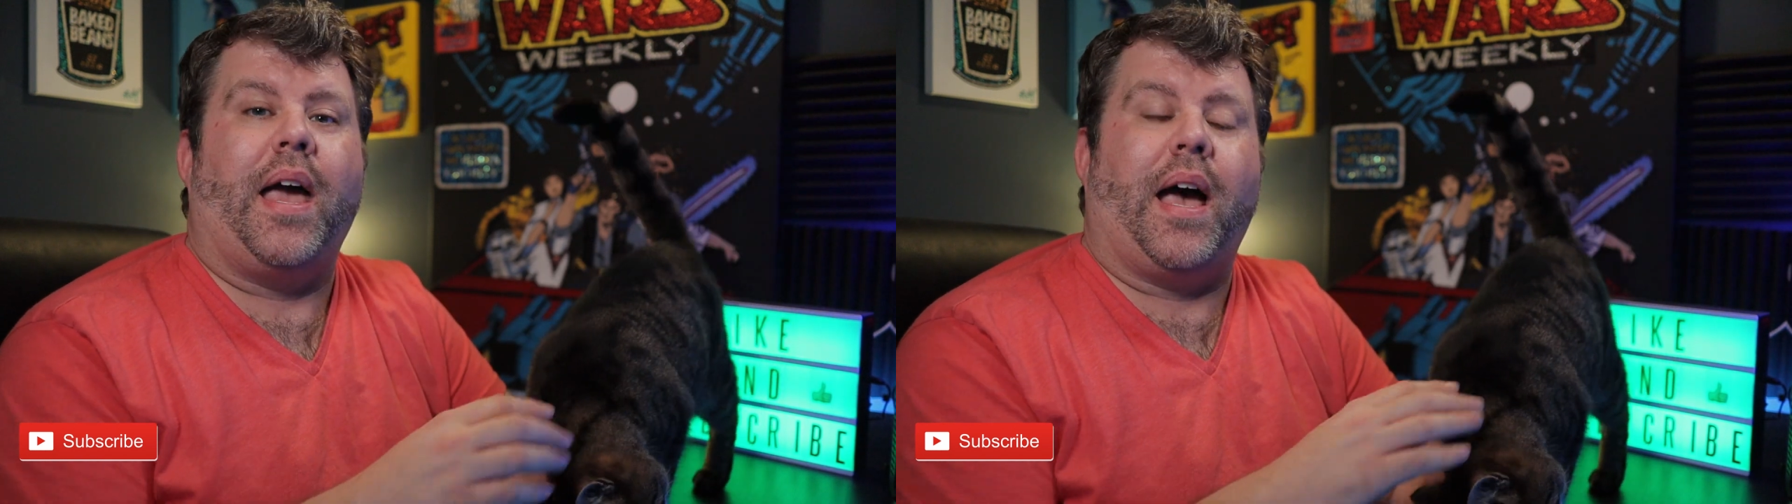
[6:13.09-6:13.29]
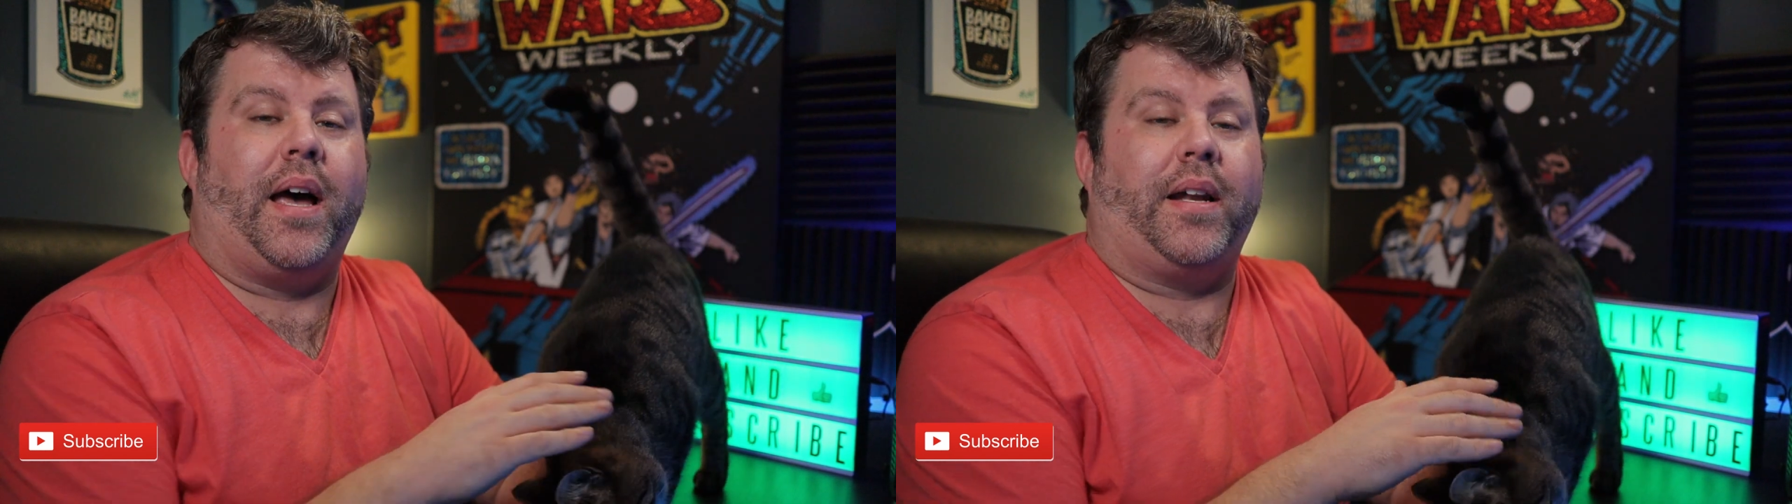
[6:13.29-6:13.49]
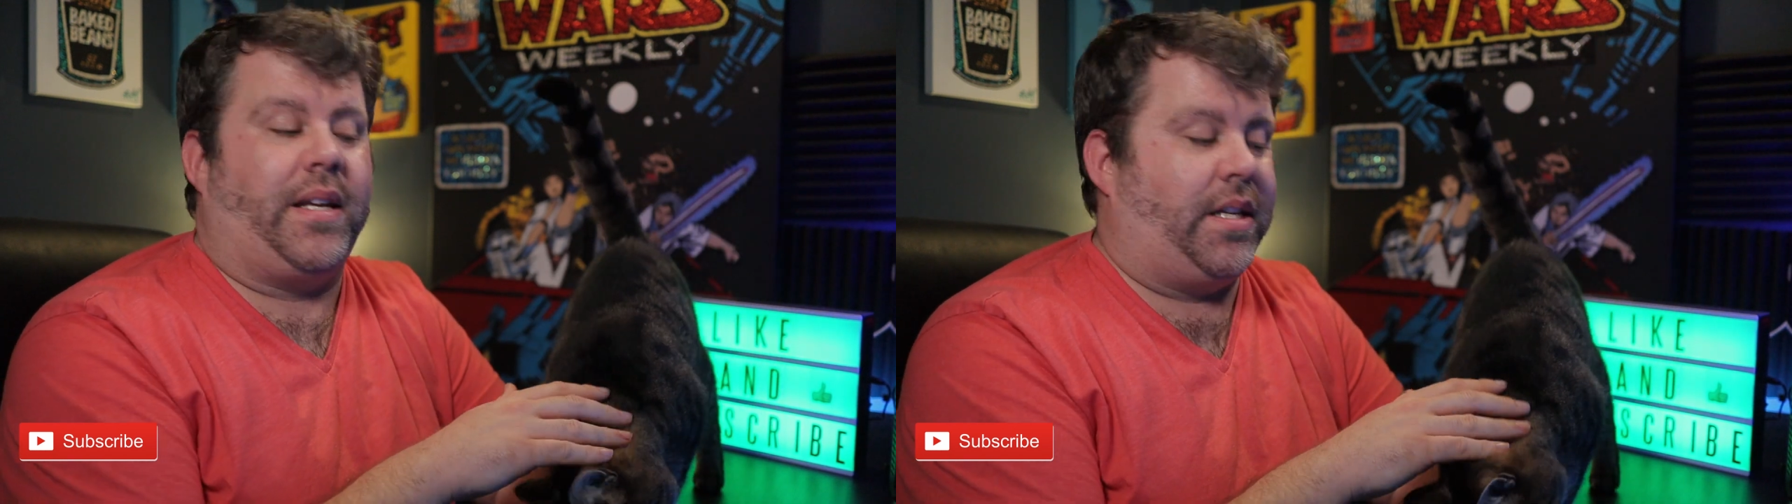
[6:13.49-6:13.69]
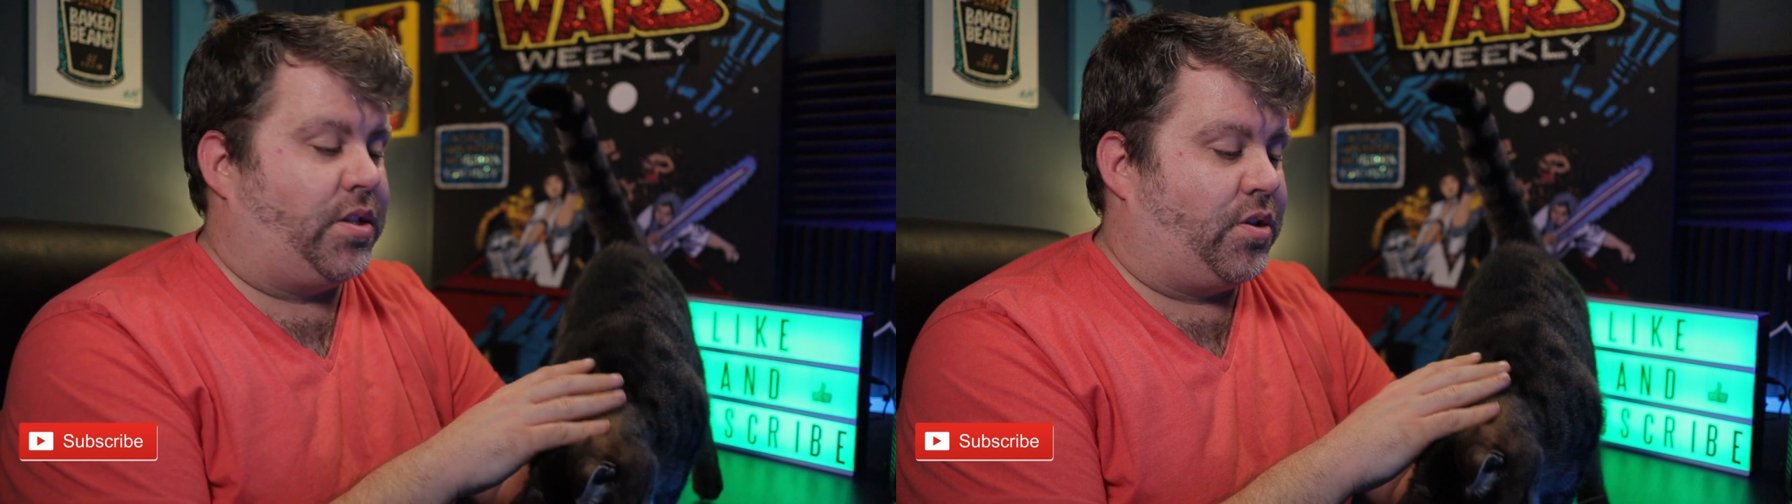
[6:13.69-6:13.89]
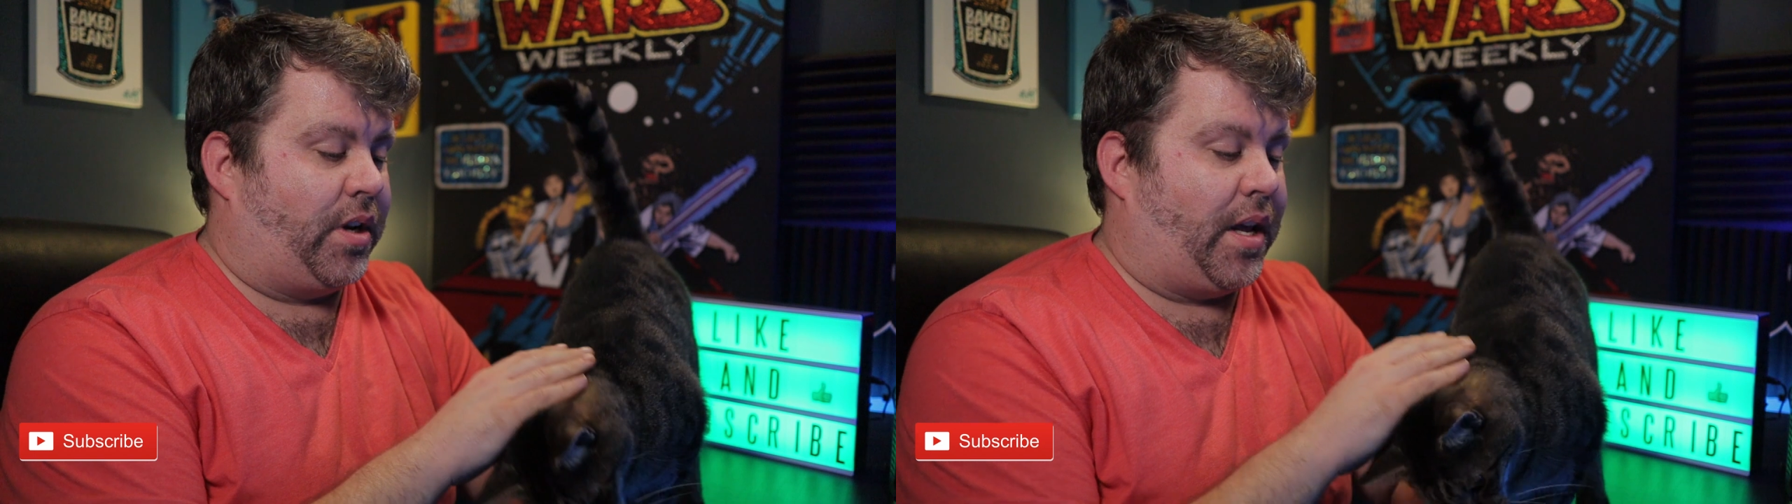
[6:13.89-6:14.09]
and
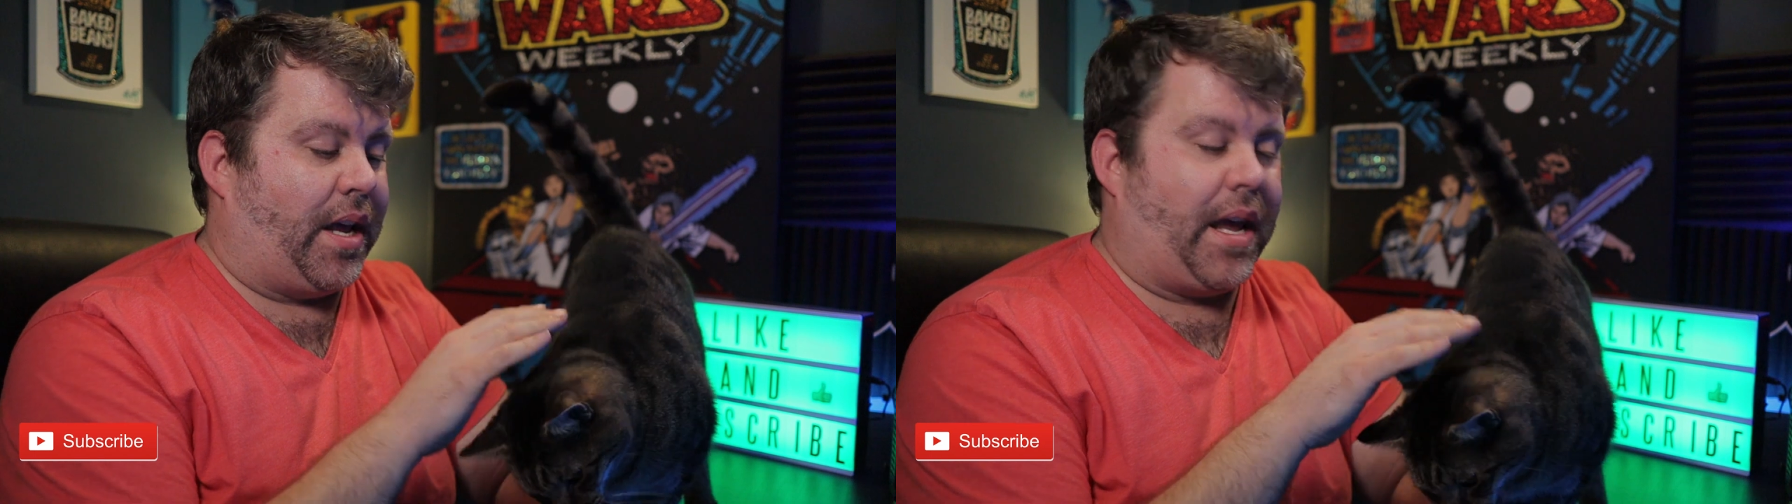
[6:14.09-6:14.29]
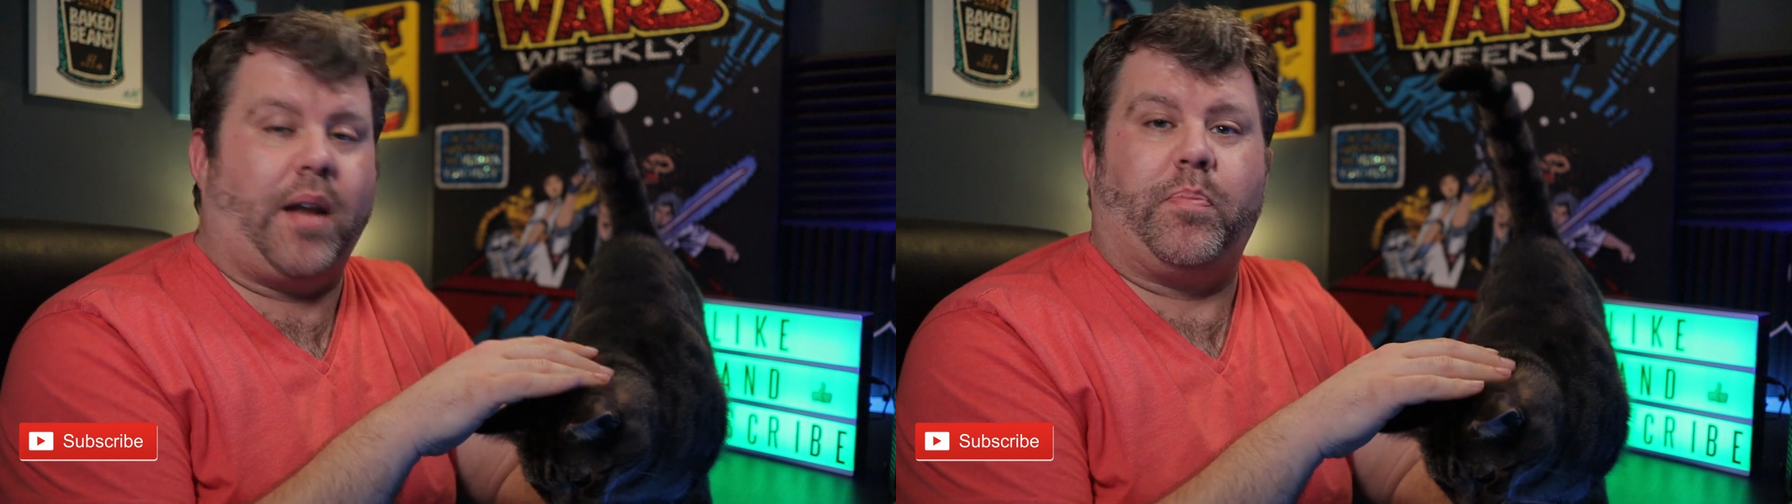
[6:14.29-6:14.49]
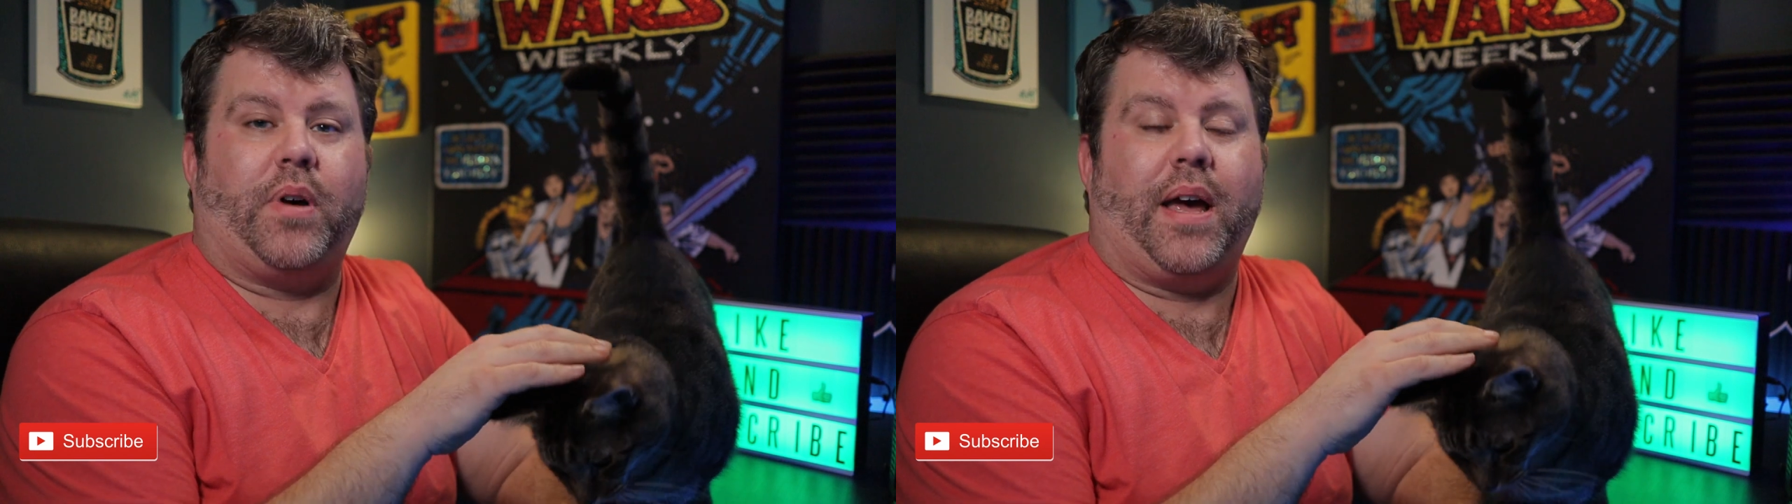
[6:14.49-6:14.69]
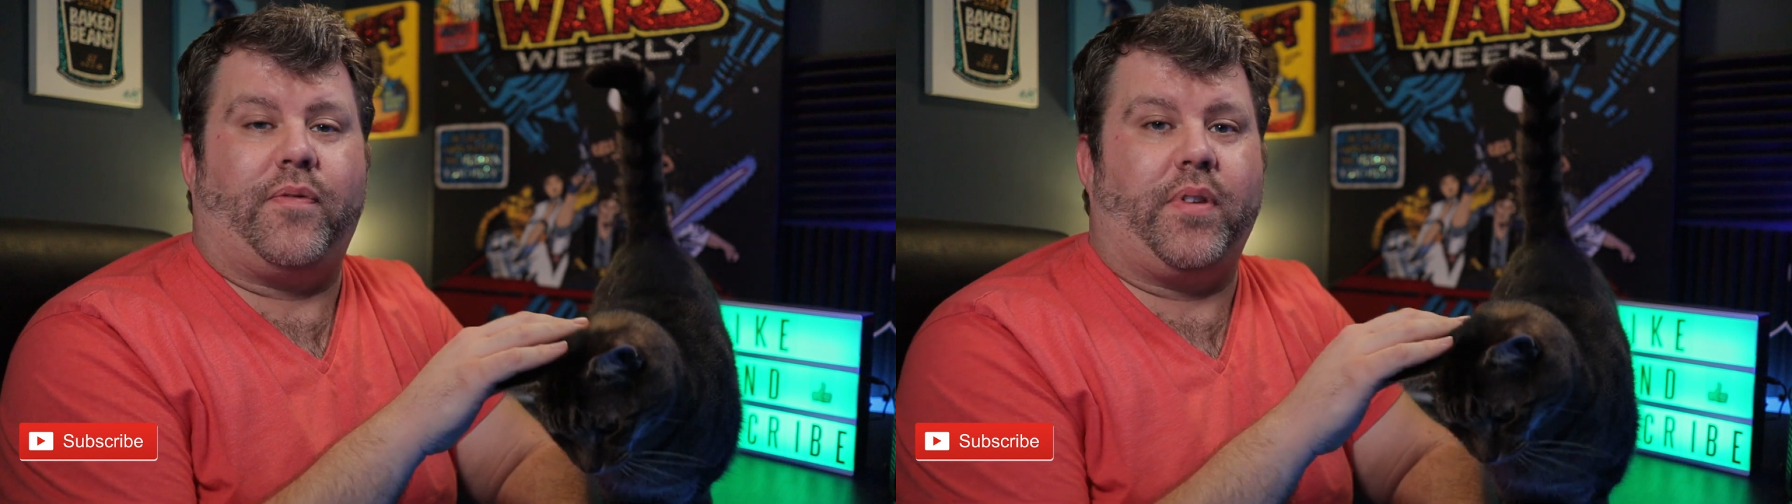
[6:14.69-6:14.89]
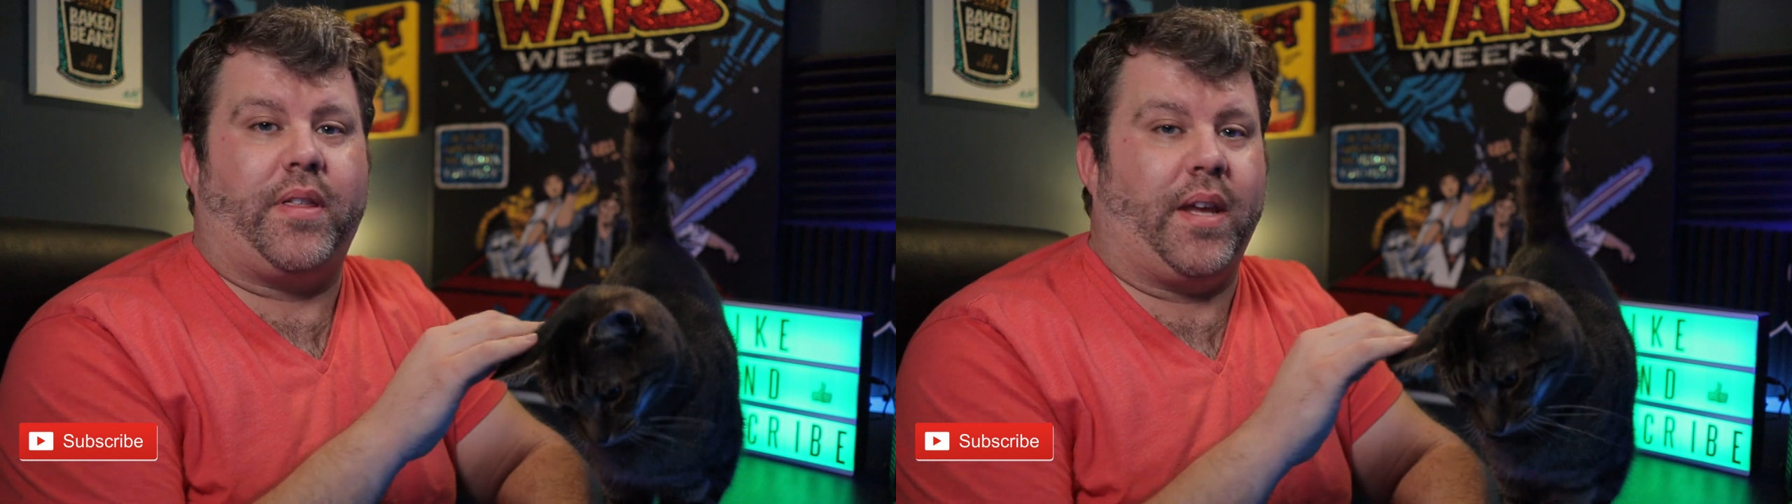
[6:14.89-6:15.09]
he's going to headbutt
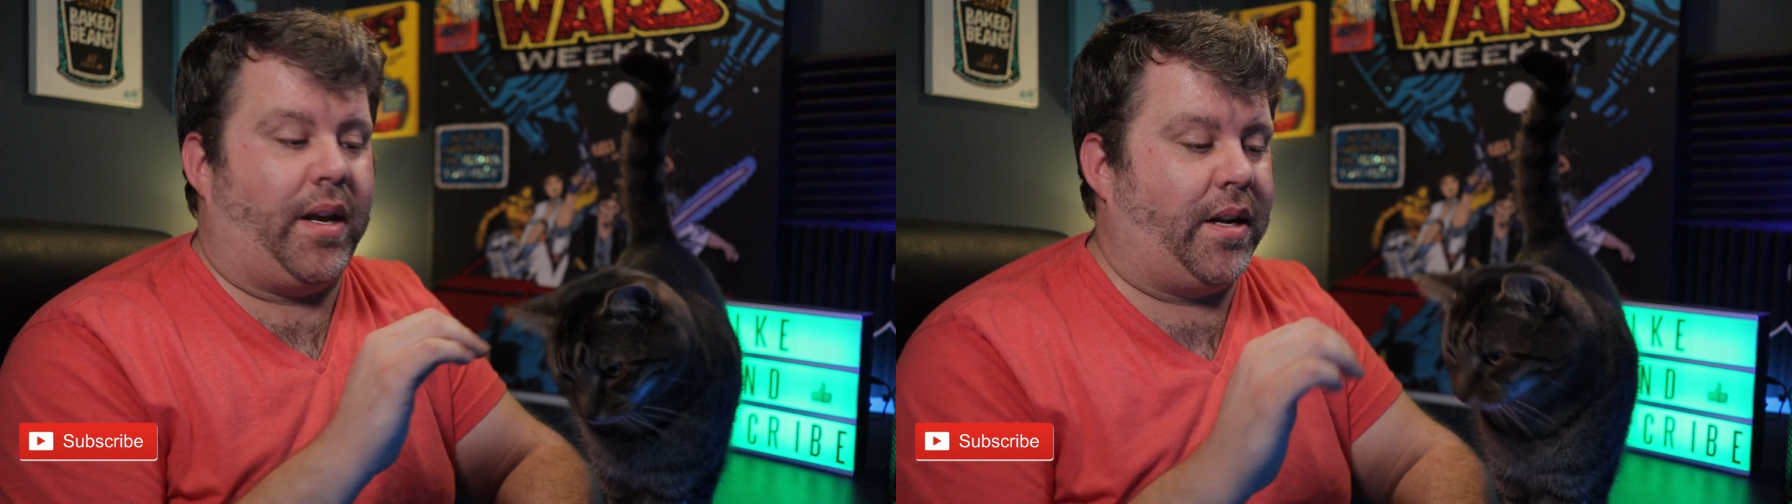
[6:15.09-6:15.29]
everything,